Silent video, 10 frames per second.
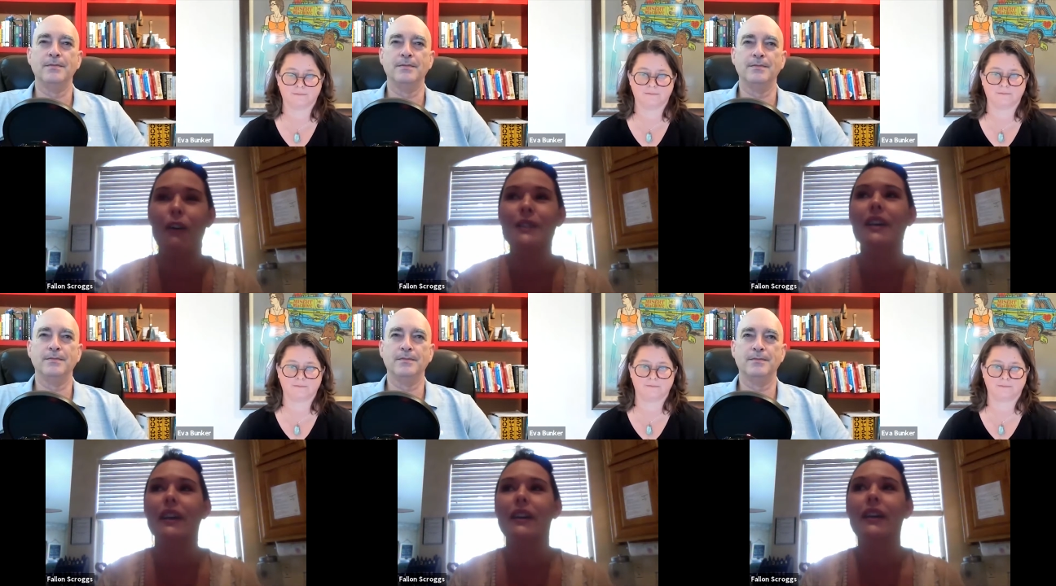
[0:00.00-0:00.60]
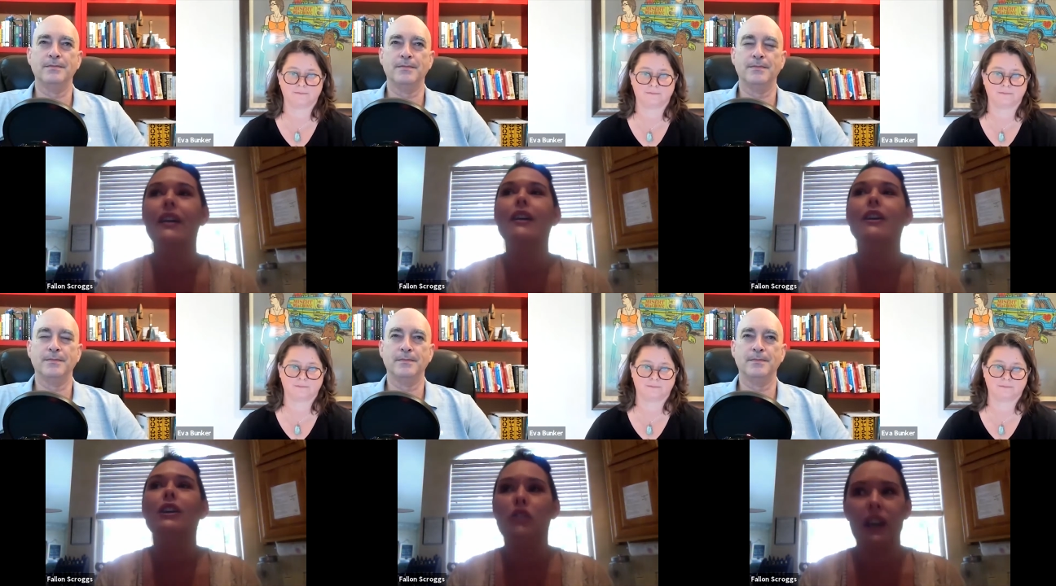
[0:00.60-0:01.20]
Speaker 1: it's like
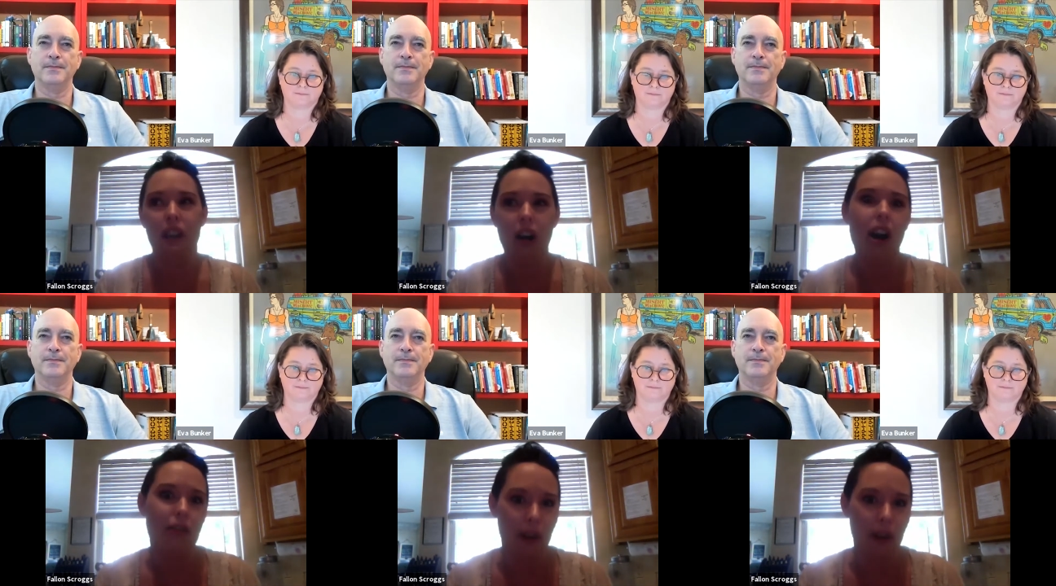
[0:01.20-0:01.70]
you take the hard